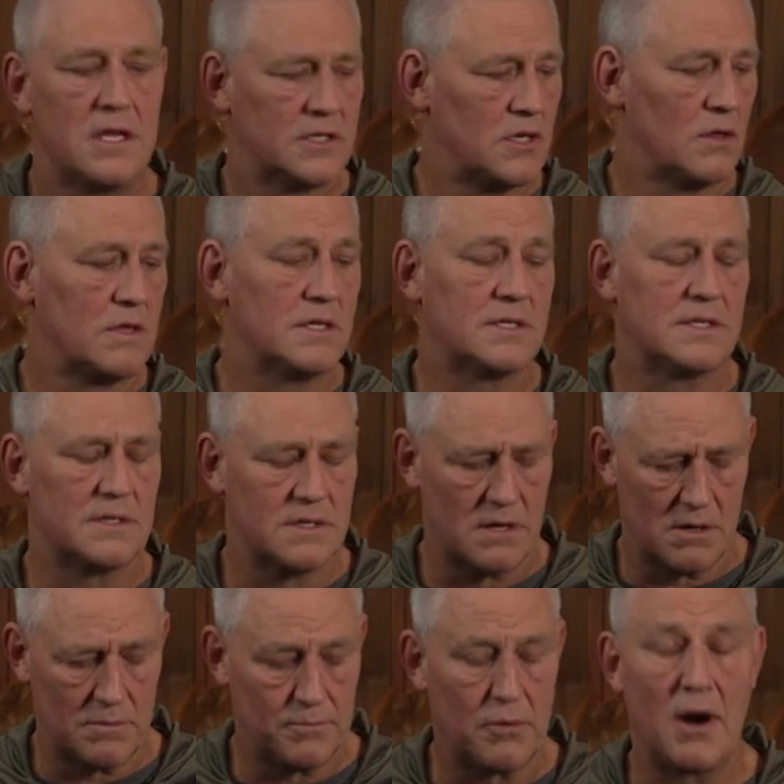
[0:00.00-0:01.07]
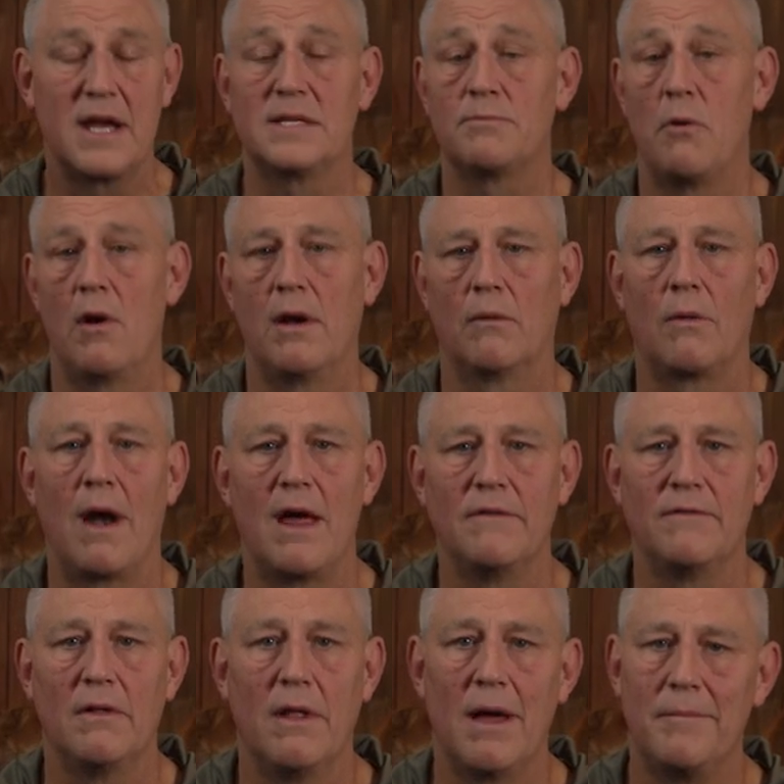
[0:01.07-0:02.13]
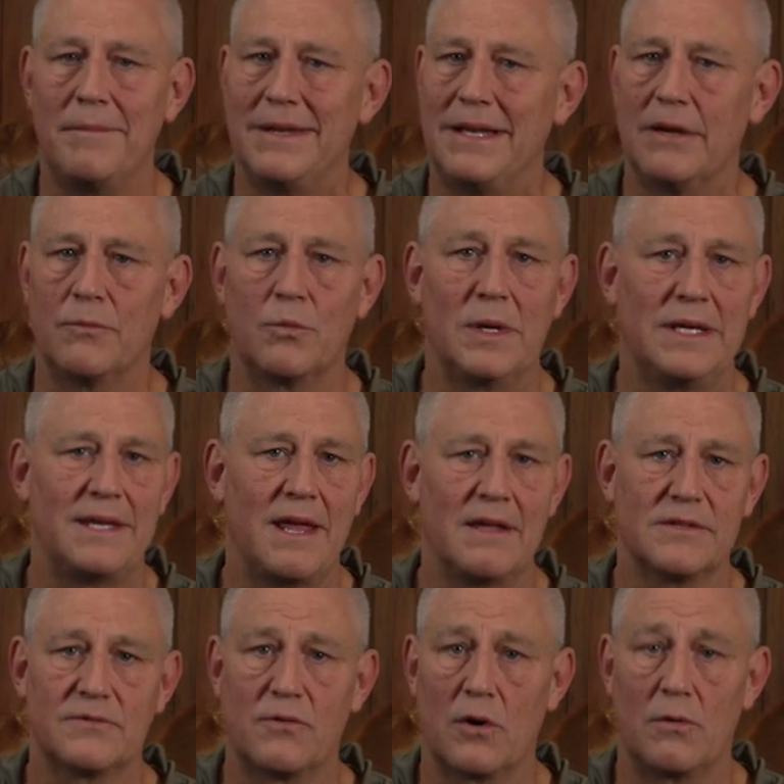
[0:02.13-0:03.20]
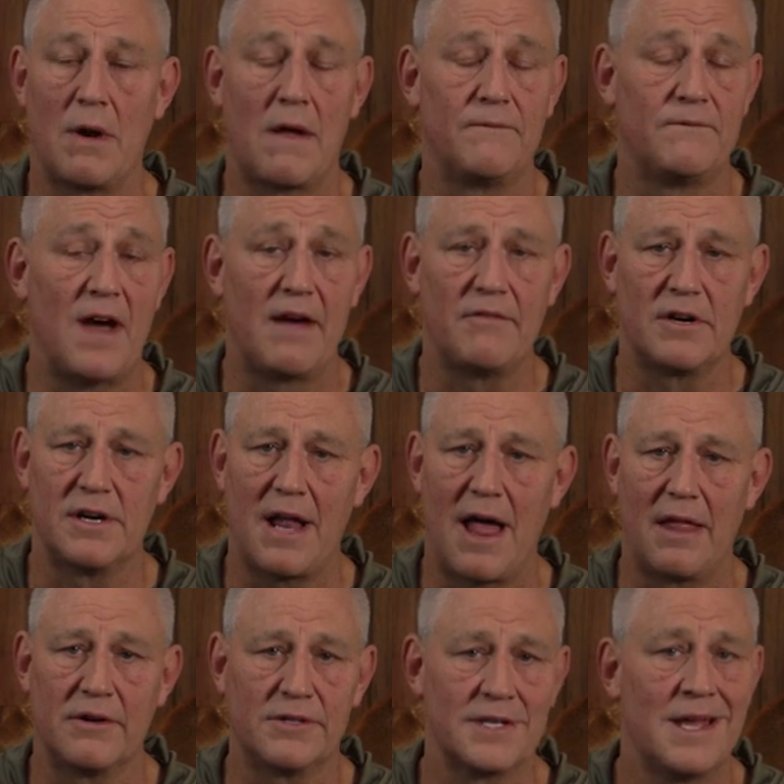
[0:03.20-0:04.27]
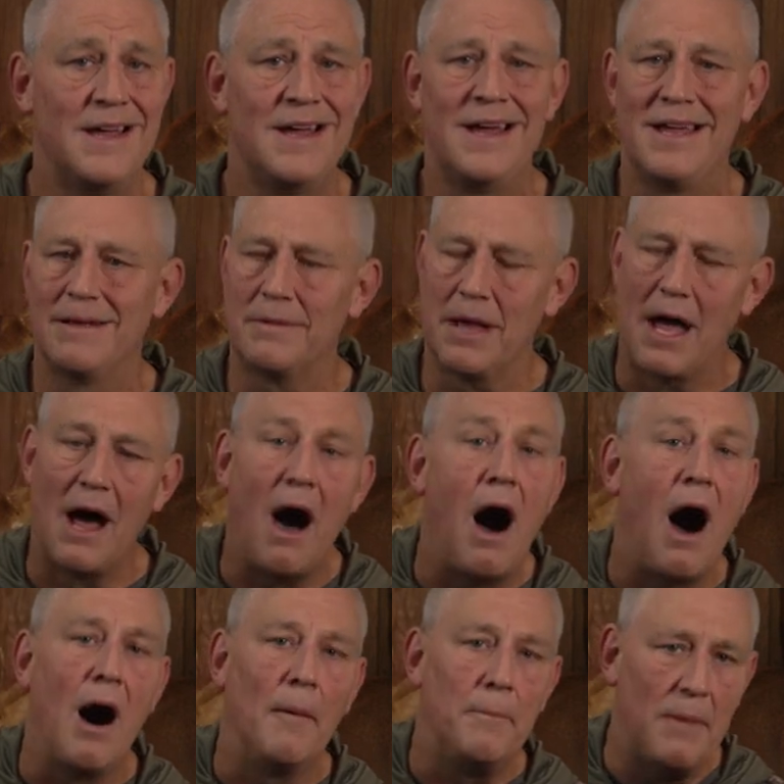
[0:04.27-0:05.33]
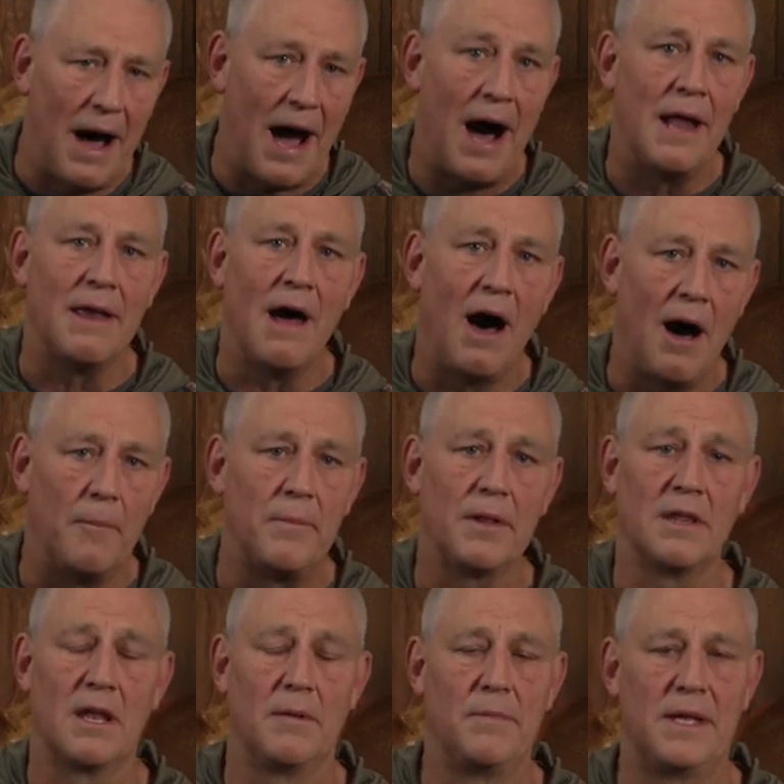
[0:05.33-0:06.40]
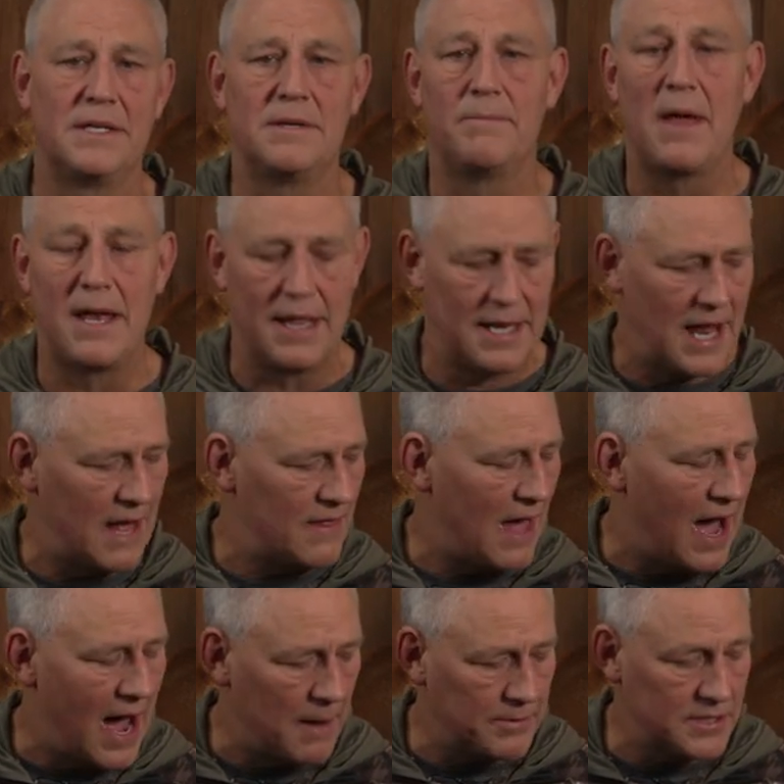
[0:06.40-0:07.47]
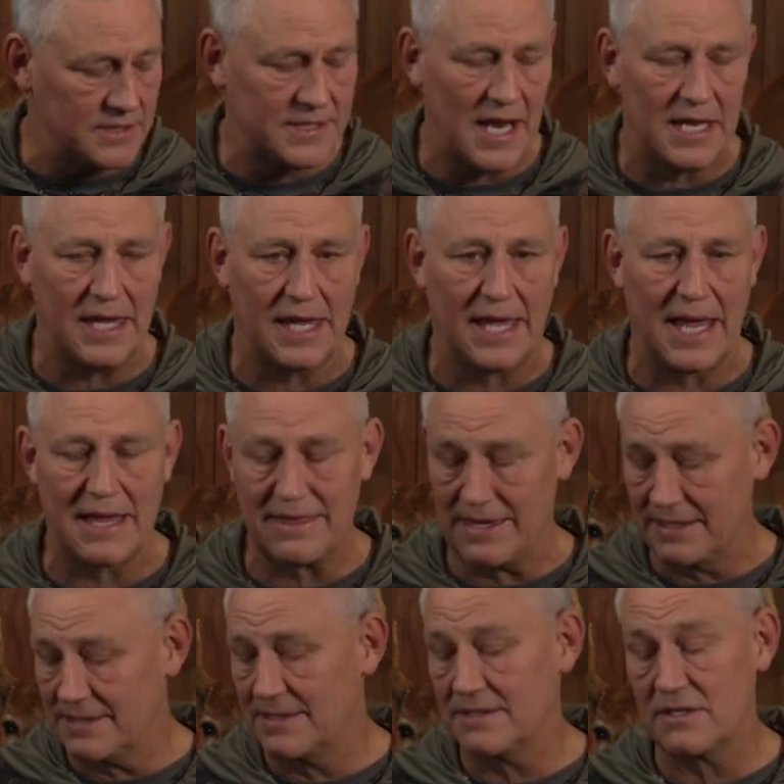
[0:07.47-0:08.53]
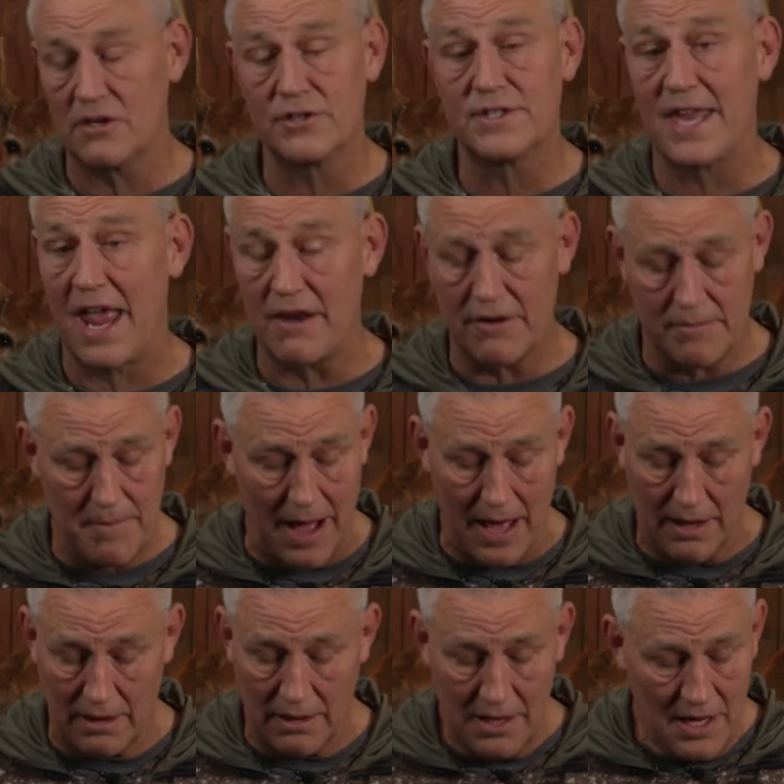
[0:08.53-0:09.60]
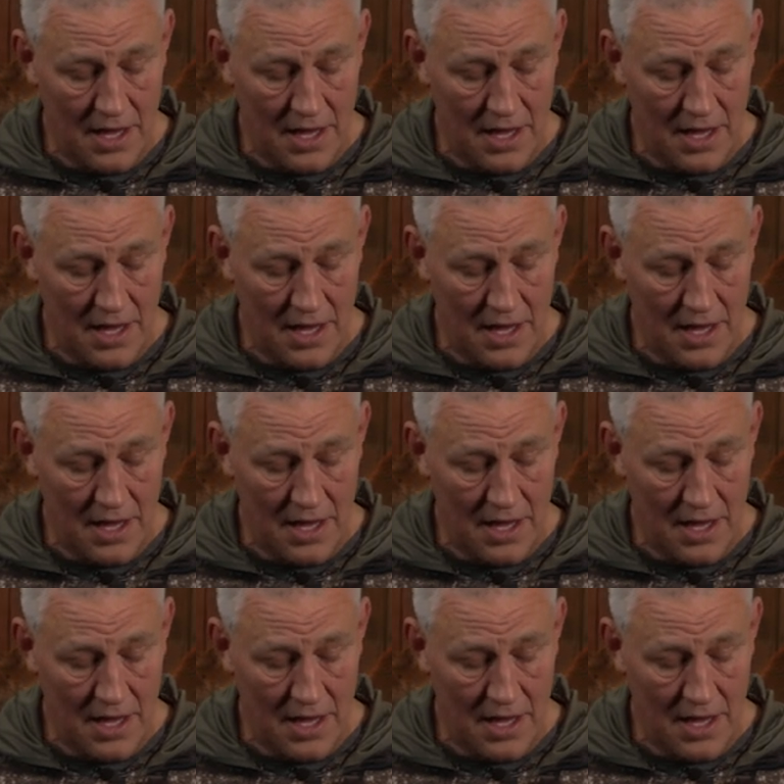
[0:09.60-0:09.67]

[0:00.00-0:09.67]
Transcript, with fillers: So this is their price point rifle. I mean, it retails for around $500, up on up a little bit, depending on the options that you get. This is their standard model.